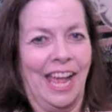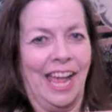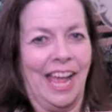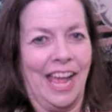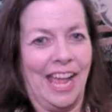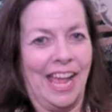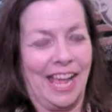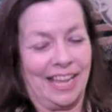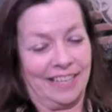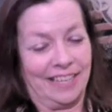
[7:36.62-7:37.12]

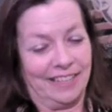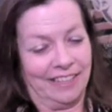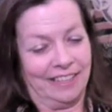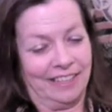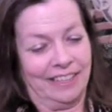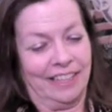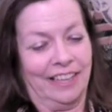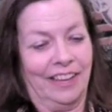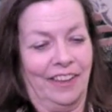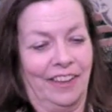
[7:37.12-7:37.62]
And
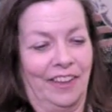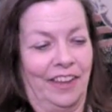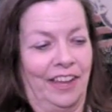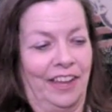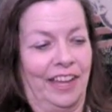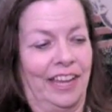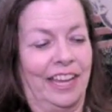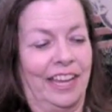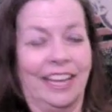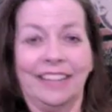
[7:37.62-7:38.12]

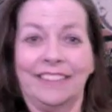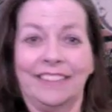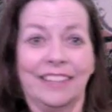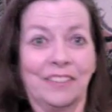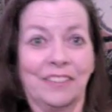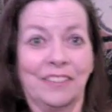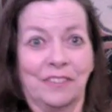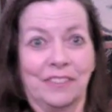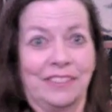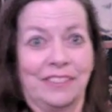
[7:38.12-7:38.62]
it's
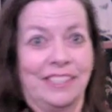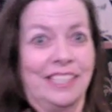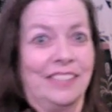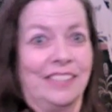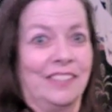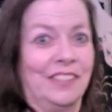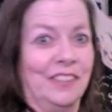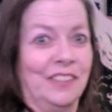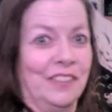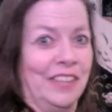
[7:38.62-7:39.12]
interesting,
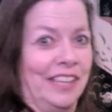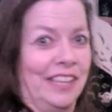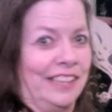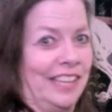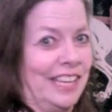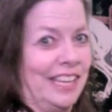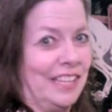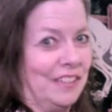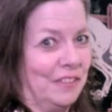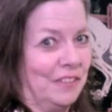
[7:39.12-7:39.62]
too, that
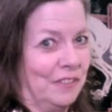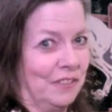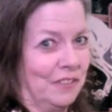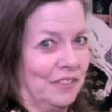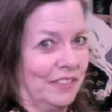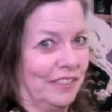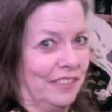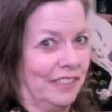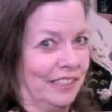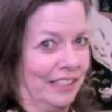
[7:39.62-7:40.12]
they
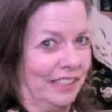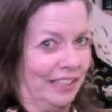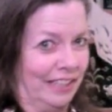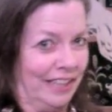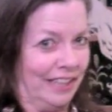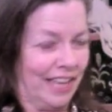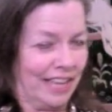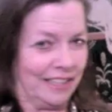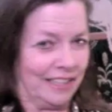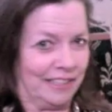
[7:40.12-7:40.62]
use
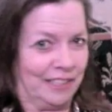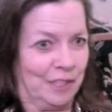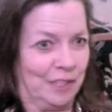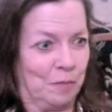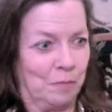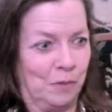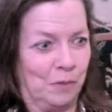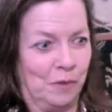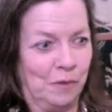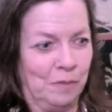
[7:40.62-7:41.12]
that
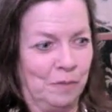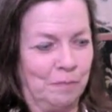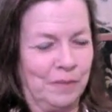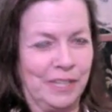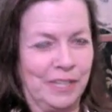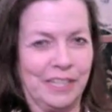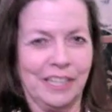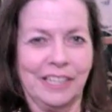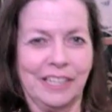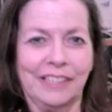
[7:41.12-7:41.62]
symbol
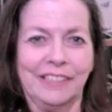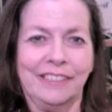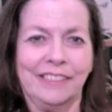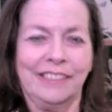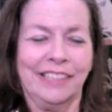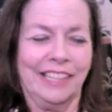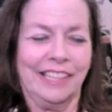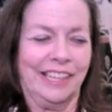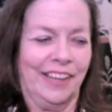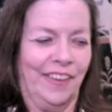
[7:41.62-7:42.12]

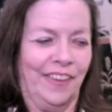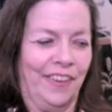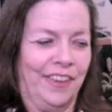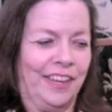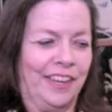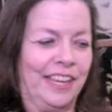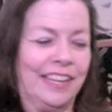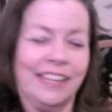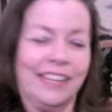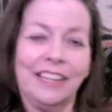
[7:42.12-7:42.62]
because
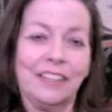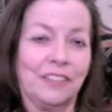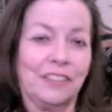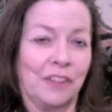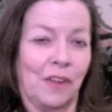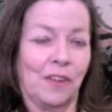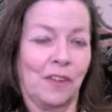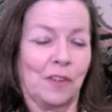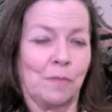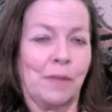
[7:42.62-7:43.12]
it is
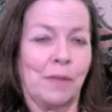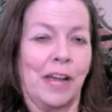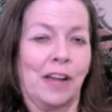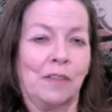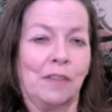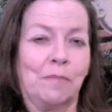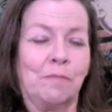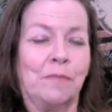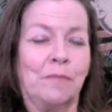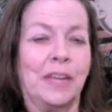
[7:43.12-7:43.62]
all
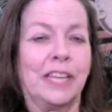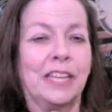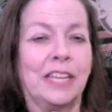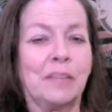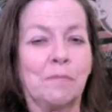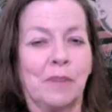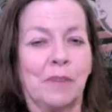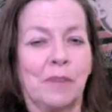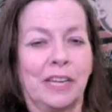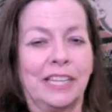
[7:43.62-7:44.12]
about
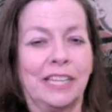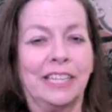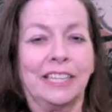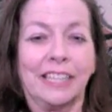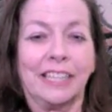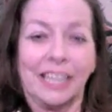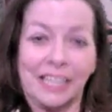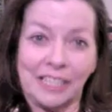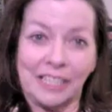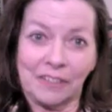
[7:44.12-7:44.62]
making money and
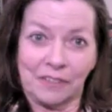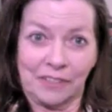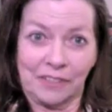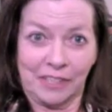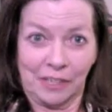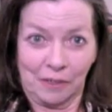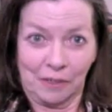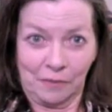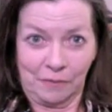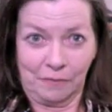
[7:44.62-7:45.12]
getting
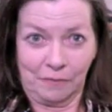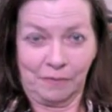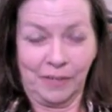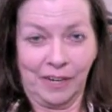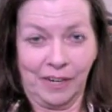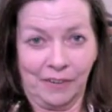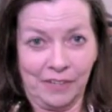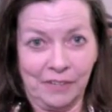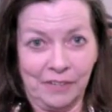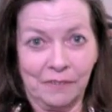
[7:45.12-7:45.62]
yourself
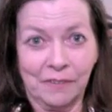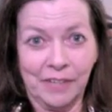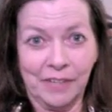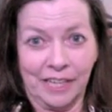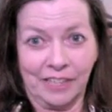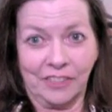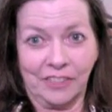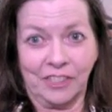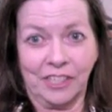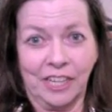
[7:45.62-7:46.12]
very
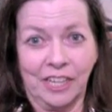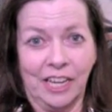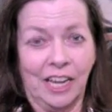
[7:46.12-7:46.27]
rich.